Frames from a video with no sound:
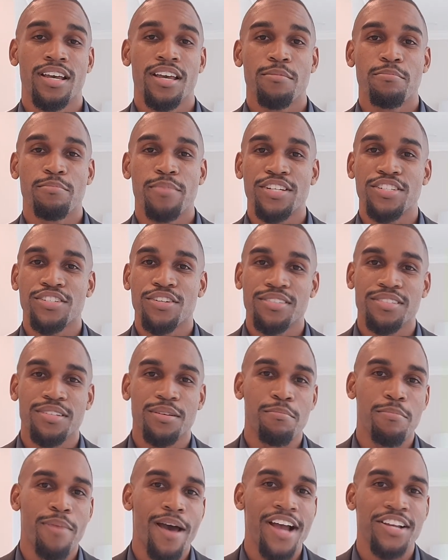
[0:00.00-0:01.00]
be sure to
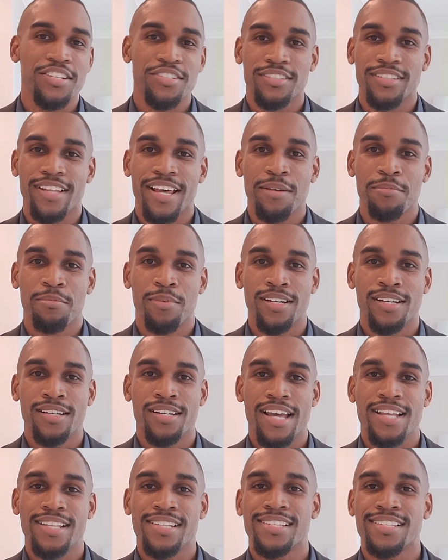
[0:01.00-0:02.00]
bash the like button
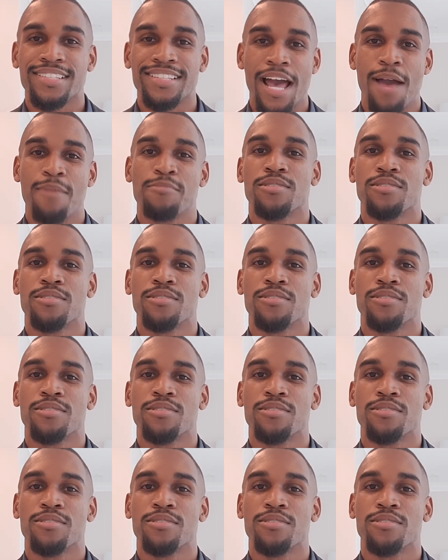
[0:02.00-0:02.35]
and slam